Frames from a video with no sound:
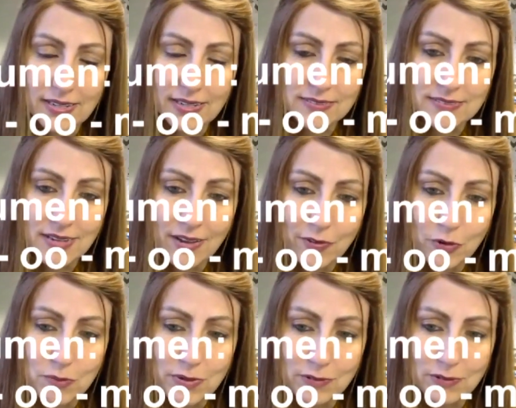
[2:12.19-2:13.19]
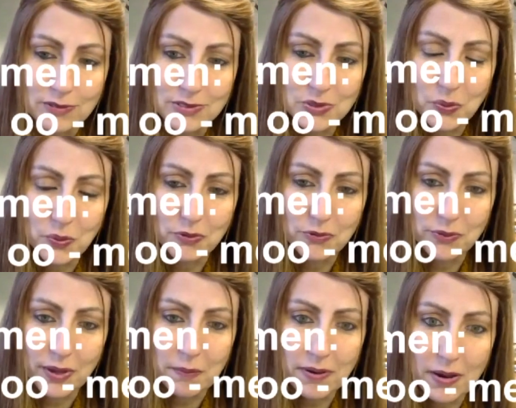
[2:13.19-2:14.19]
and other minerals going through
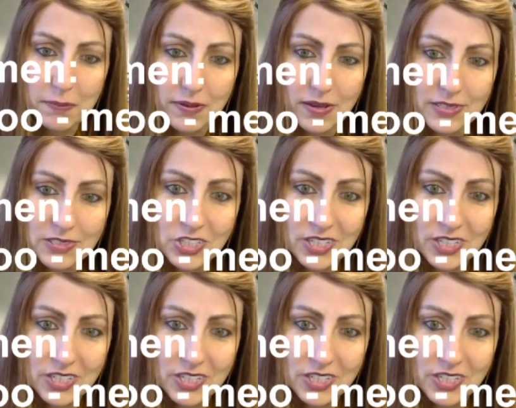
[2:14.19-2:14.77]
that pipeline.